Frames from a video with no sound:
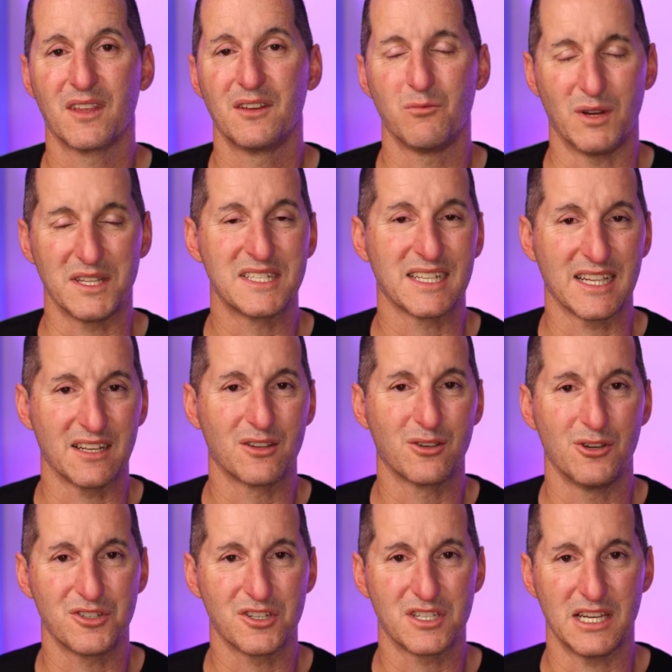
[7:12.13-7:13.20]
Once again,
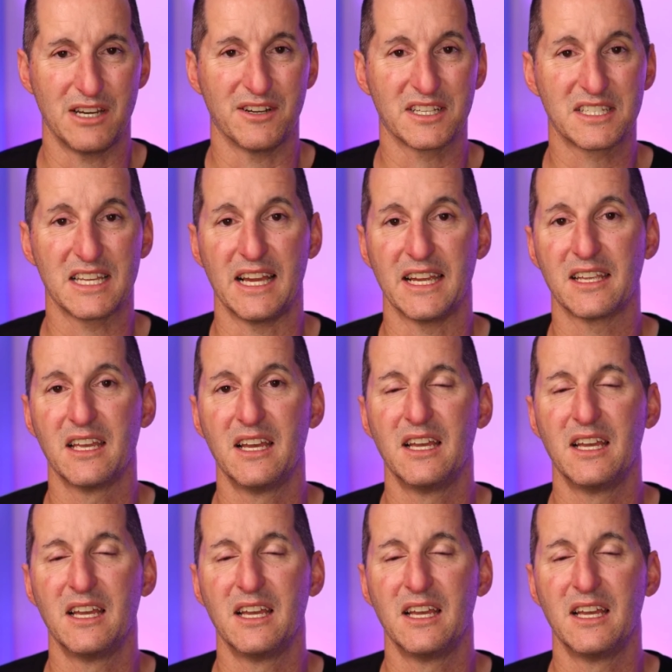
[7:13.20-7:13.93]
cursor sharing saying,